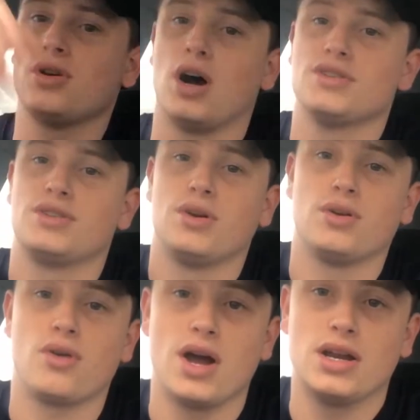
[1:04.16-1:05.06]
you guys are
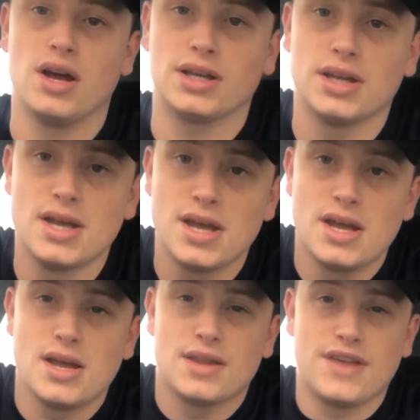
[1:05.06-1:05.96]
doing all right. Like,
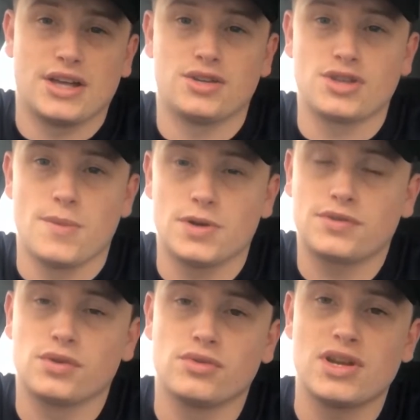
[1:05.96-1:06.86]
thank you so
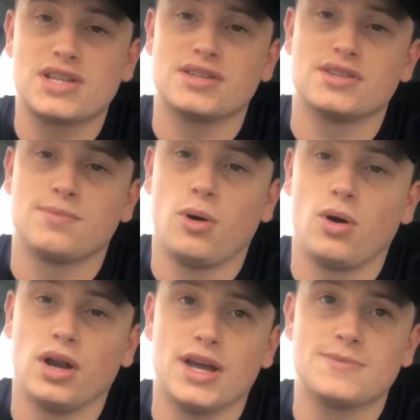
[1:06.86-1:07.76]
much for all the recent
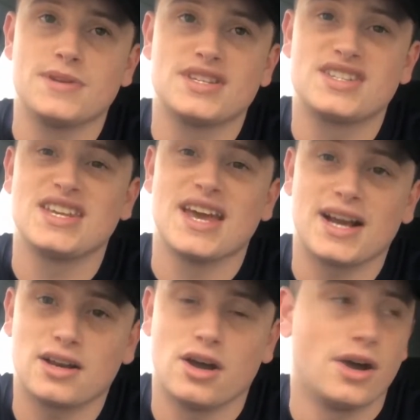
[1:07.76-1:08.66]
support. Like, it's been
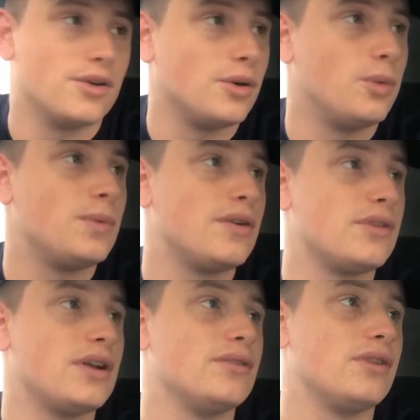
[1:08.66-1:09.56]
sick. Like, on all my
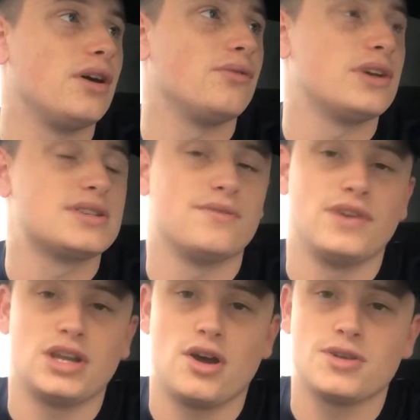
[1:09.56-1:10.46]
recent
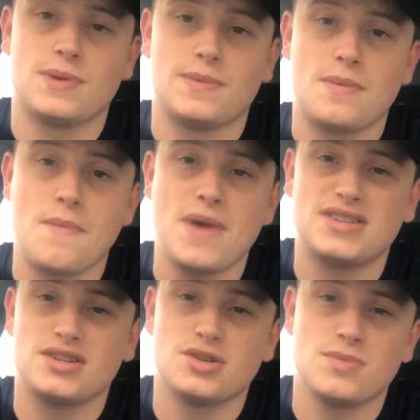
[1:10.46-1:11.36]
videos, people have been
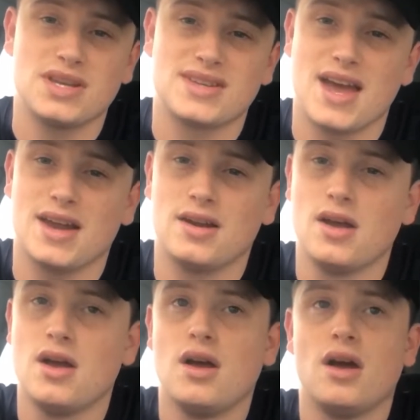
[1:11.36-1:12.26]
messaging me saying,
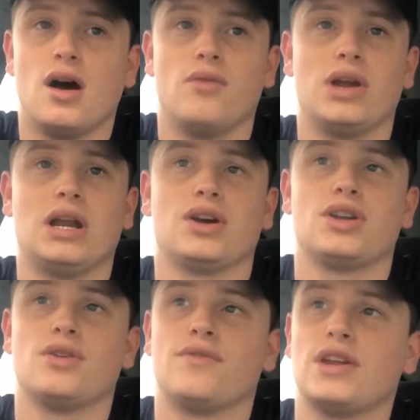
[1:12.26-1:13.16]
I'm really
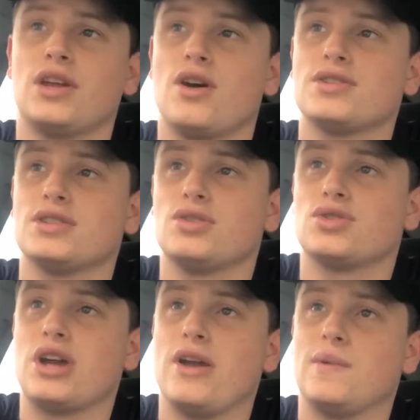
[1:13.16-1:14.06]
liking your videos and you're
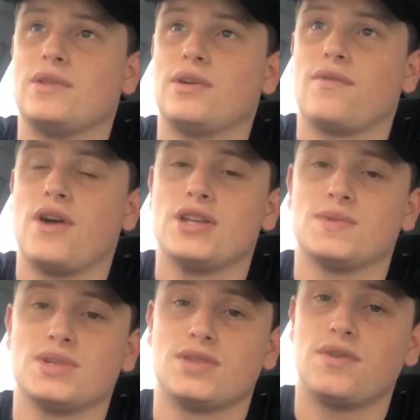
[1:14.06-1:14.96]
sharing it with your friends,
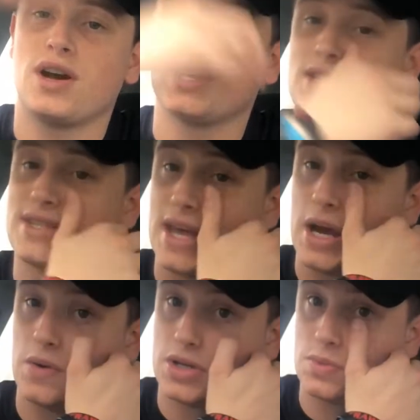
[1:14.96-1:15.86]
which is fucking
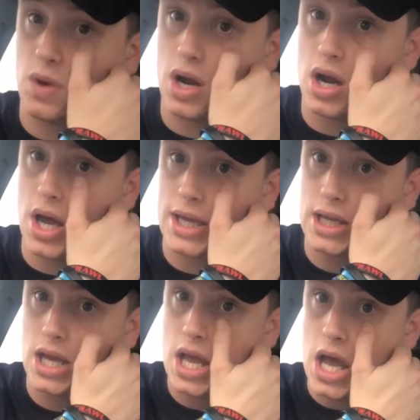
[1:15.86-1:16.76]
sick, which is what I
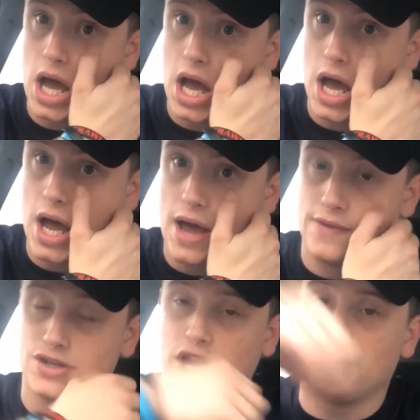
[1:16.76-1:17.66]
like.
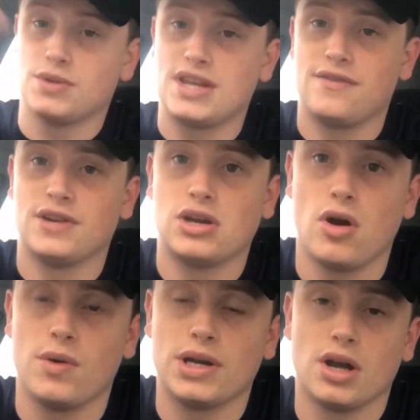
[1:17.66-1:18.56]
And the channel is definitely
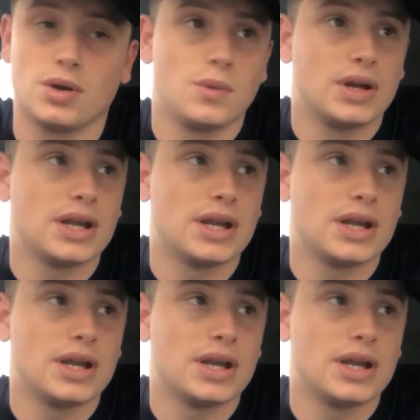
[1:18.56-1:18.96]
growing. Like,